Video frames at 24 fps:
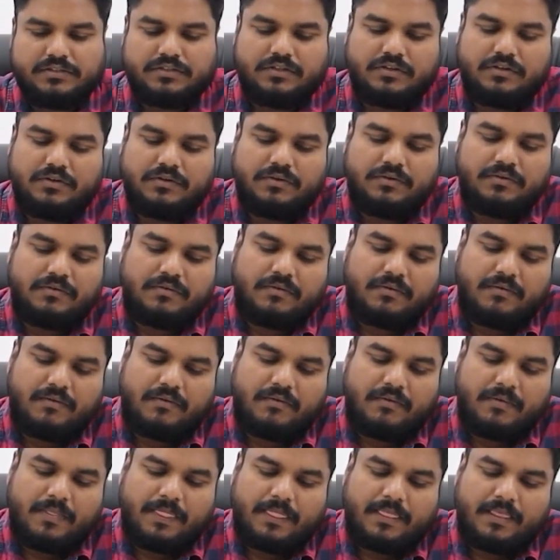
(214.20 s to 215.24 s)

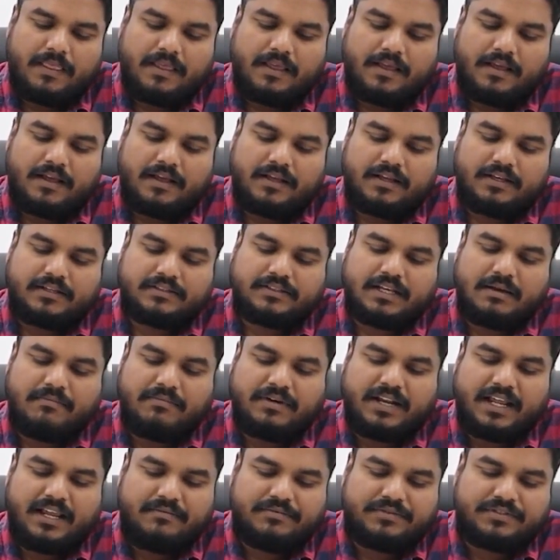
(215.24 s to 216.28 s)
so
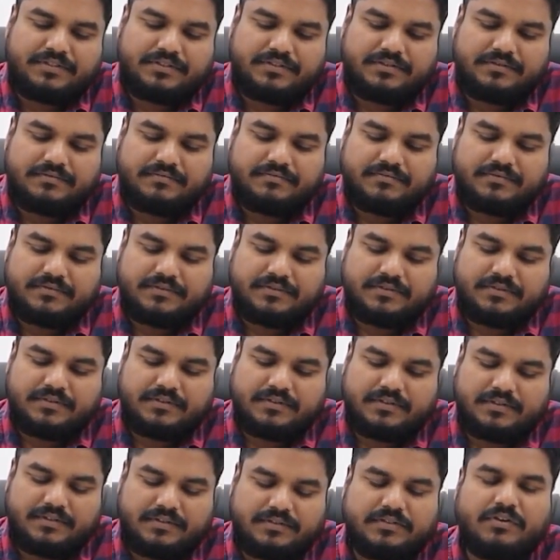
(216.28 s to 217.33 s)
sometimes,
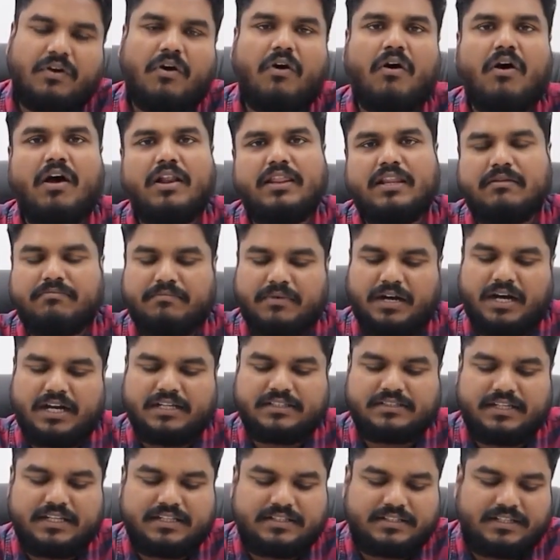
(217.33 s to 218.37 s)
so all the
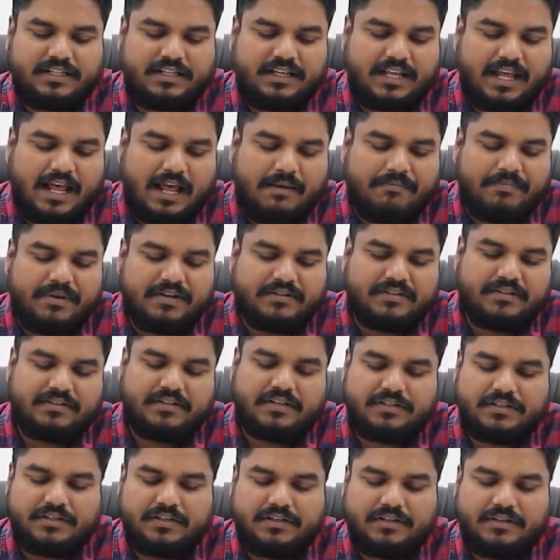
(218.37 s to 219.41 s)
mass nesting happens in
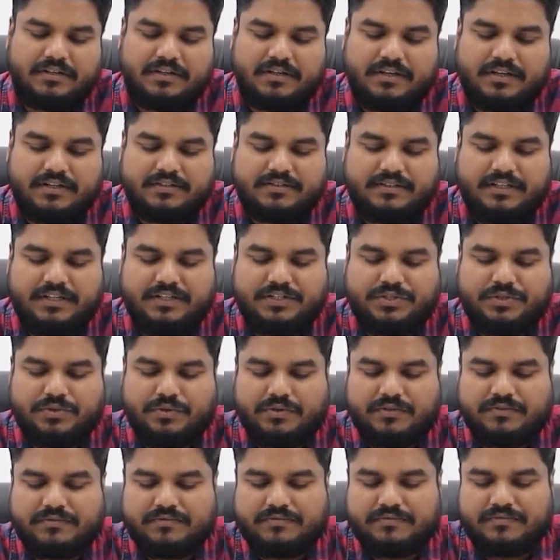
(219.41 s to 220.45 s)
the
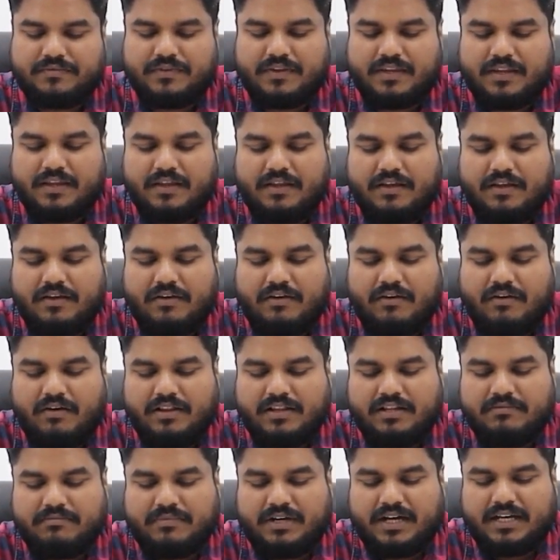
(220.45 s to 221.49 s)
seashore.
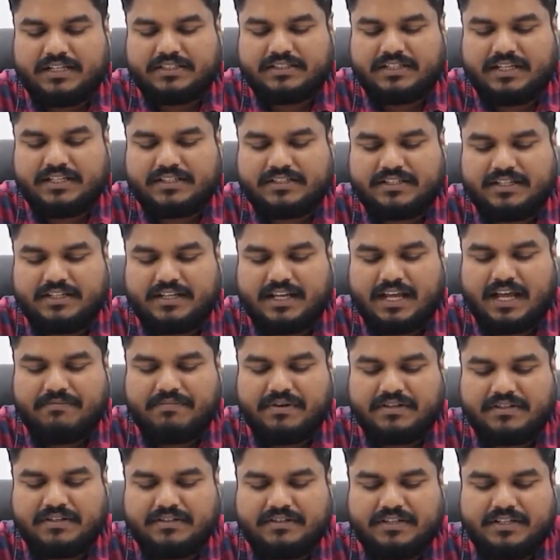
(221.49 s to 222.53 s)
All the mass nesting
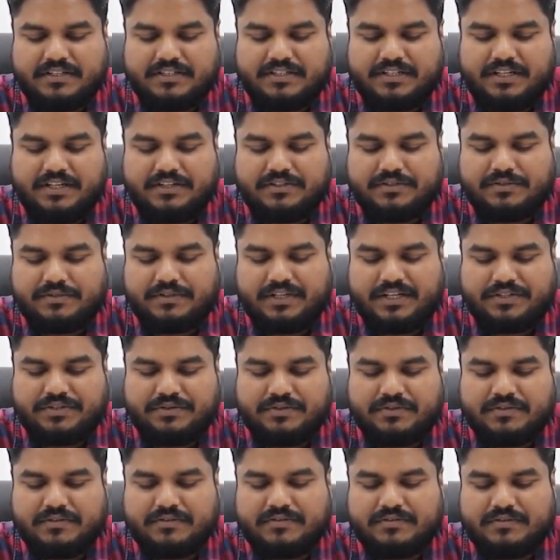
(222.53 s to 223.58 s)
happens in the
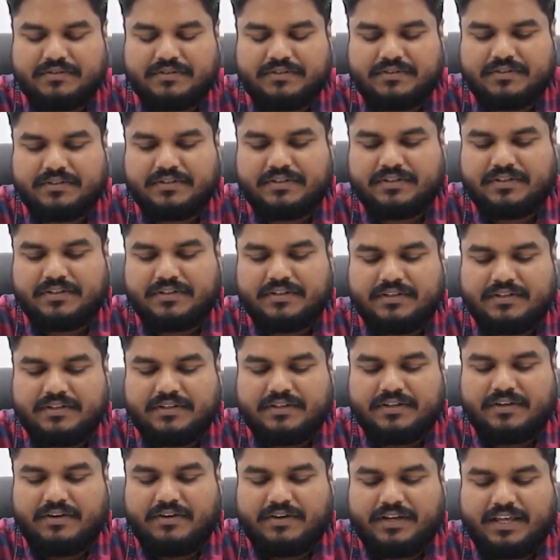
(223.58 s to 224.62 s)
seashore.
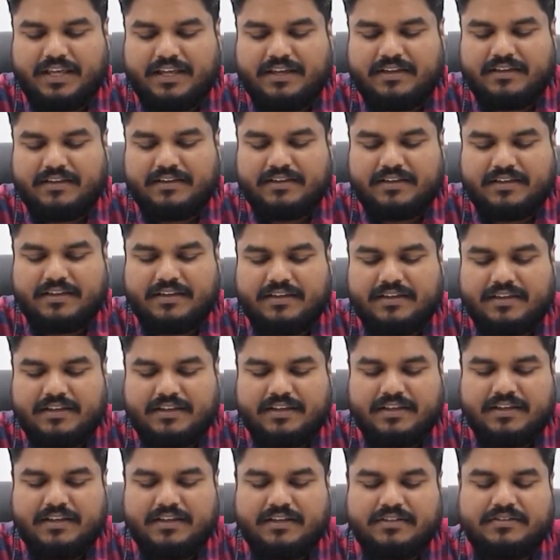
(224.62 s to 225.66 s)
Okay.
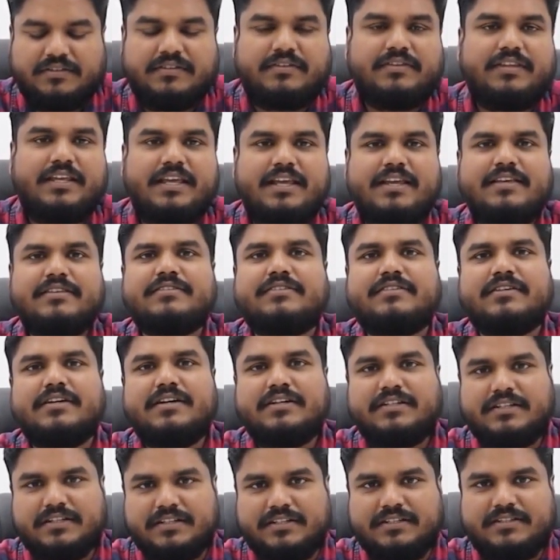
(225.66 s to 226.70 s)
So these
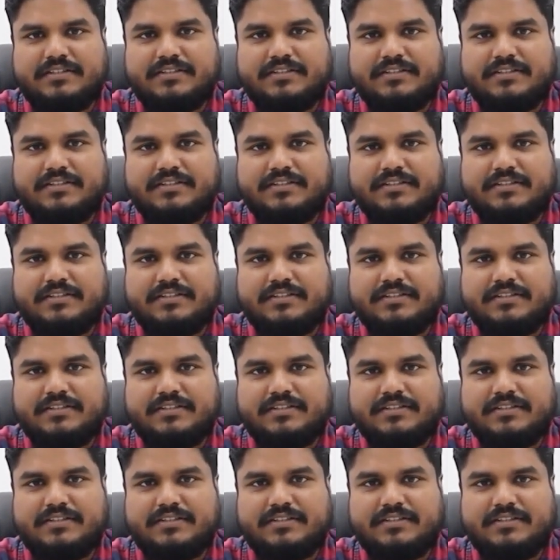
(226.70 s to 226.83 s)
small